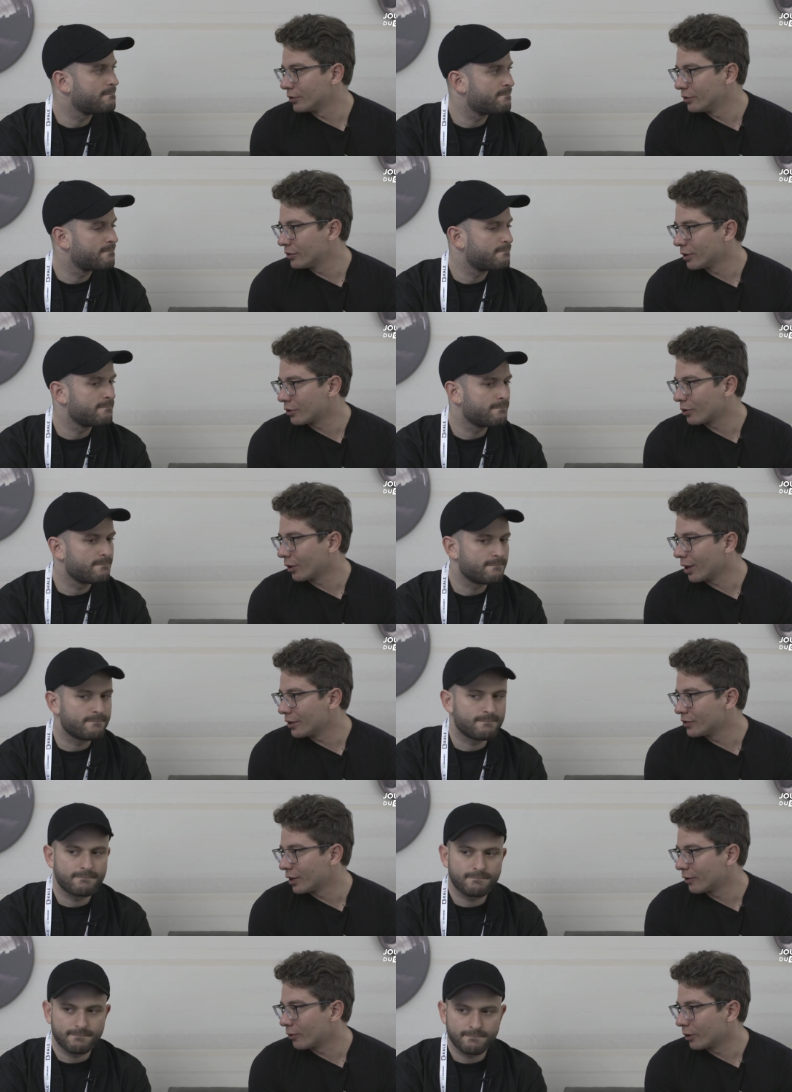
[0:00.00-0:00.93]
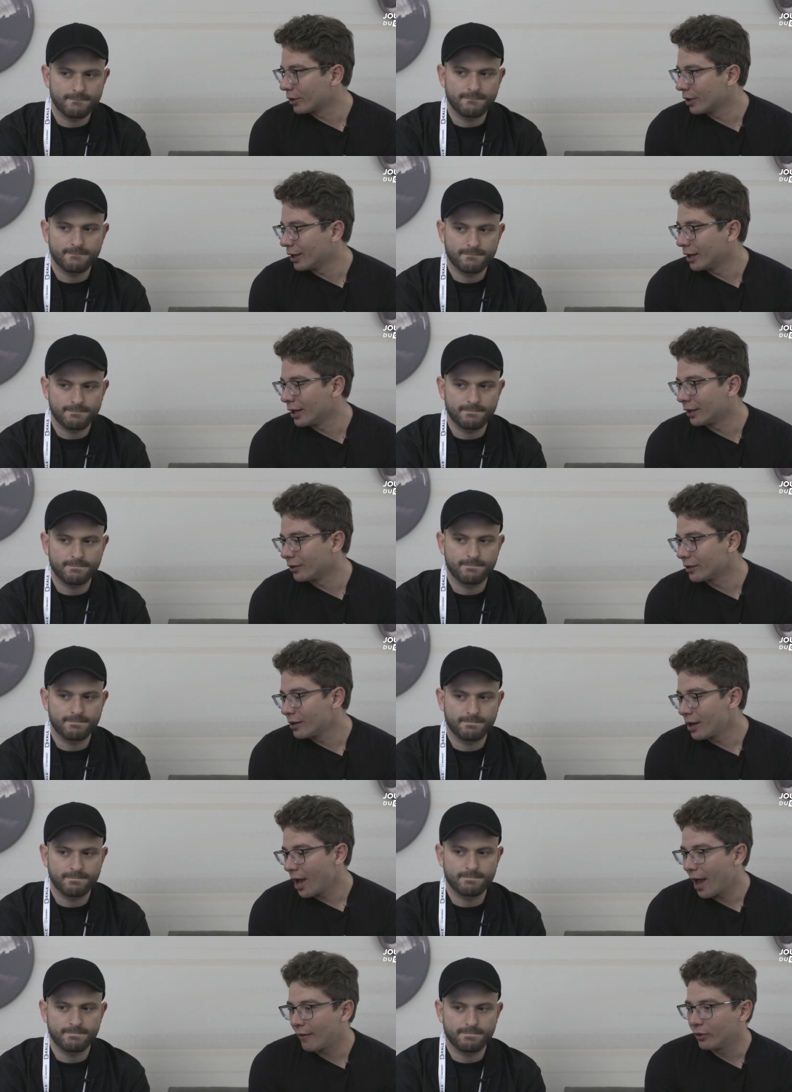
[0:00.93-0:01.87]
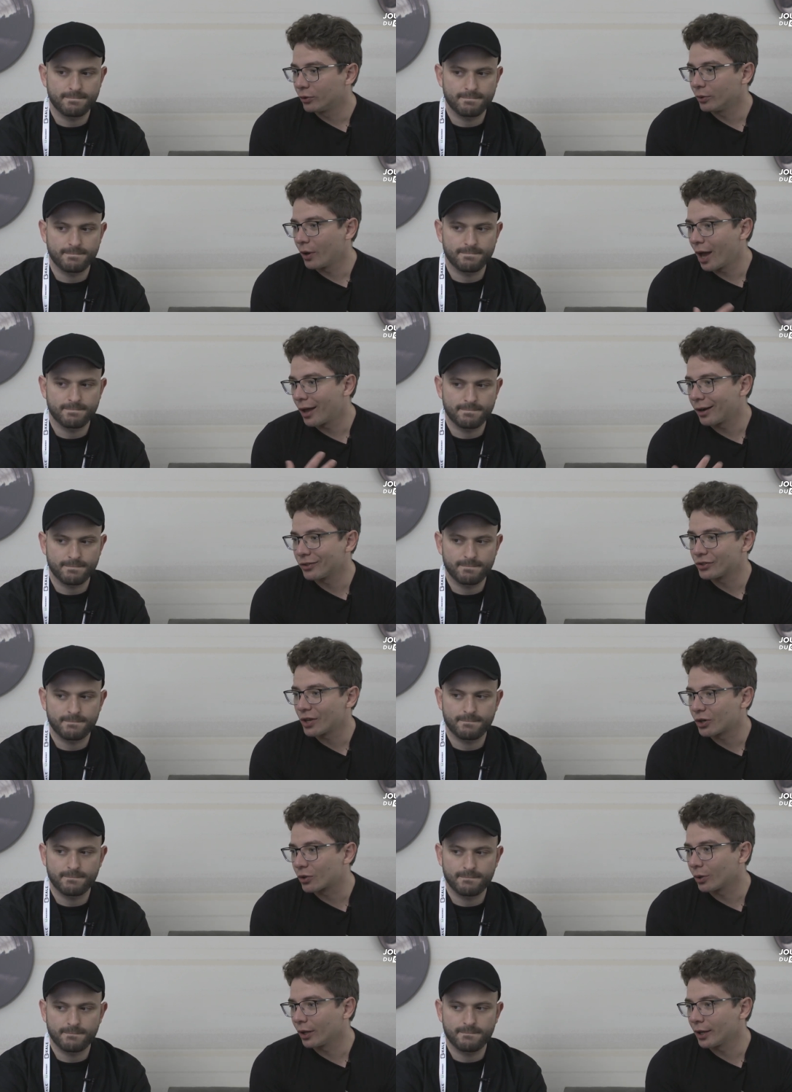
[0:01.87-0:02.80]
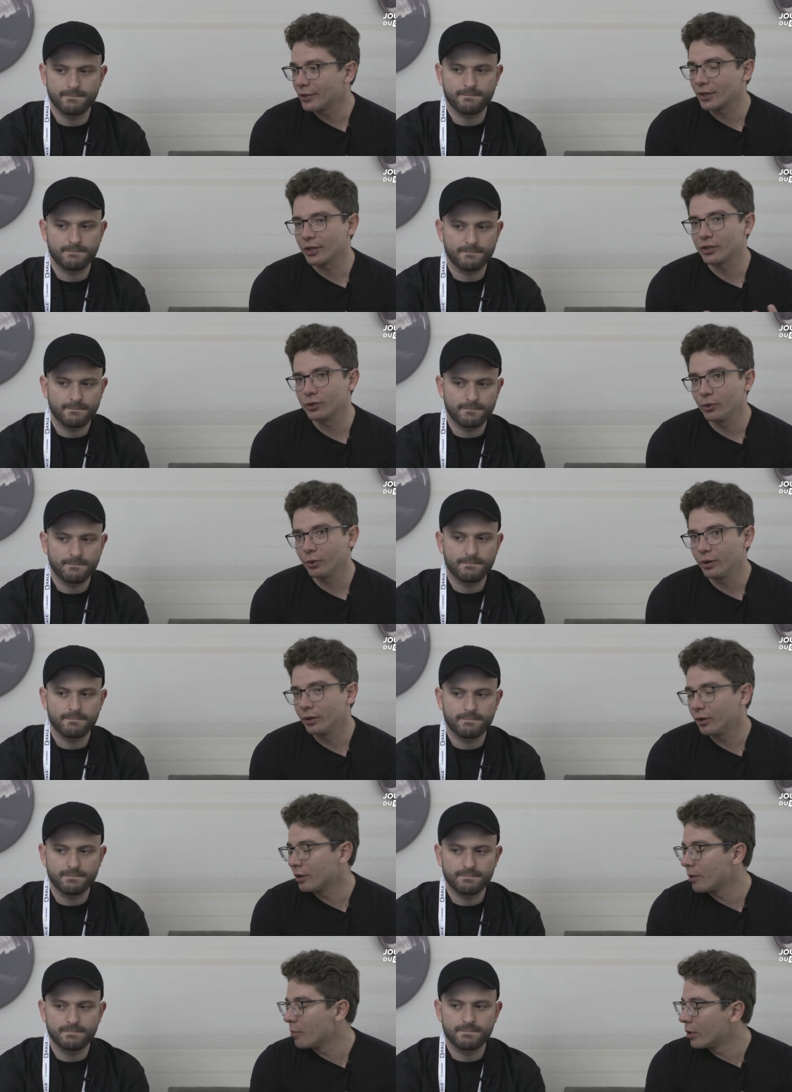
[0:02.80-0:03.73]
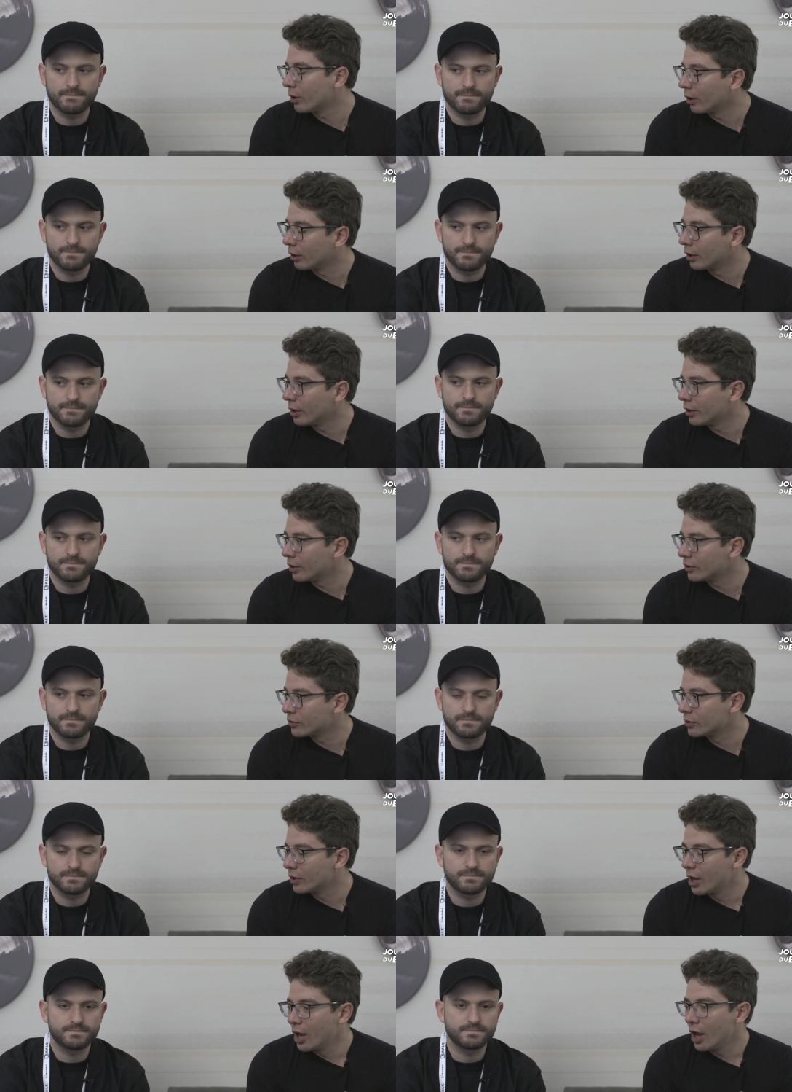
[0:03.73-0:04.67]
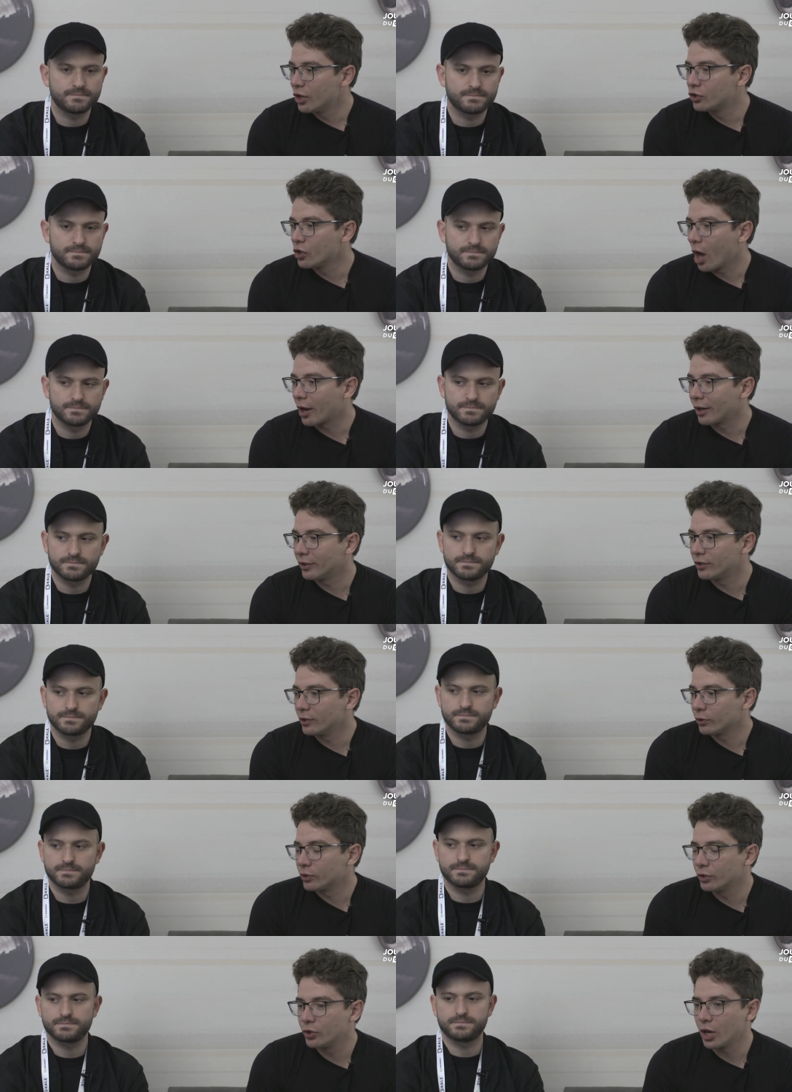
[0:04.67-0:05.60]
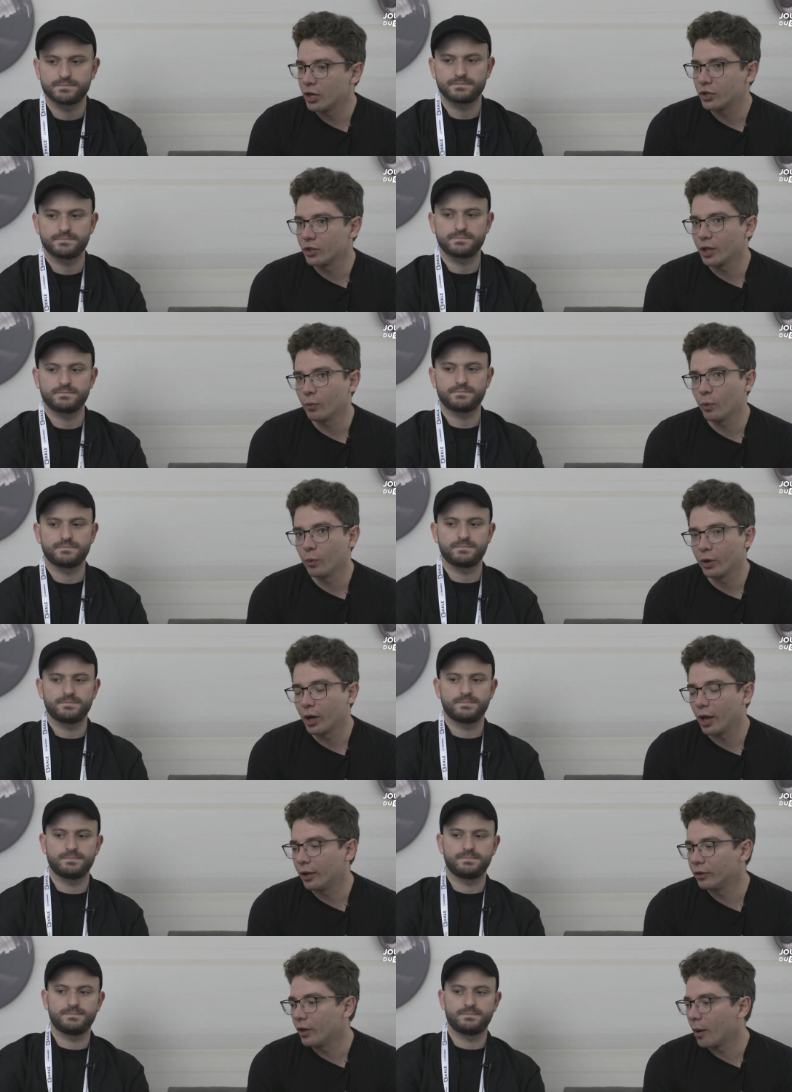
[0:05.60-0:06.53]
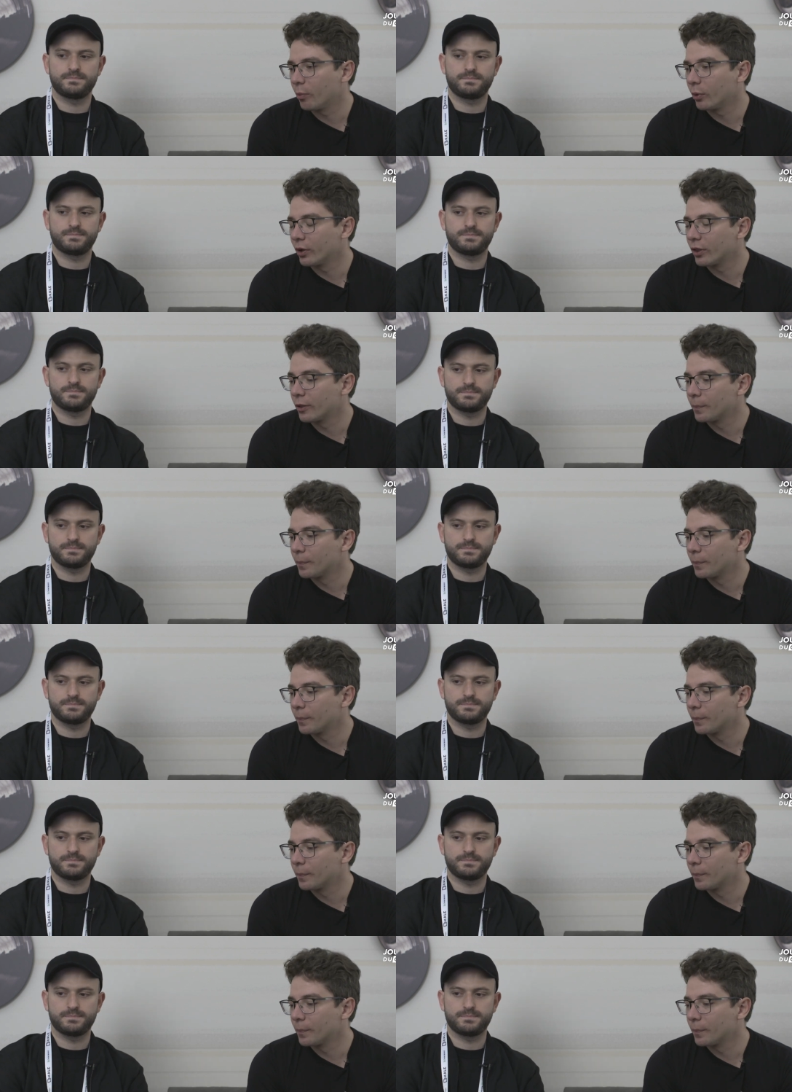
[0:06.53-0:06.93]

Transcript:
Speaker 1: decentralized network, and having to add a centralized custodian in the middle is, is not an ideal situation that we want to end up with.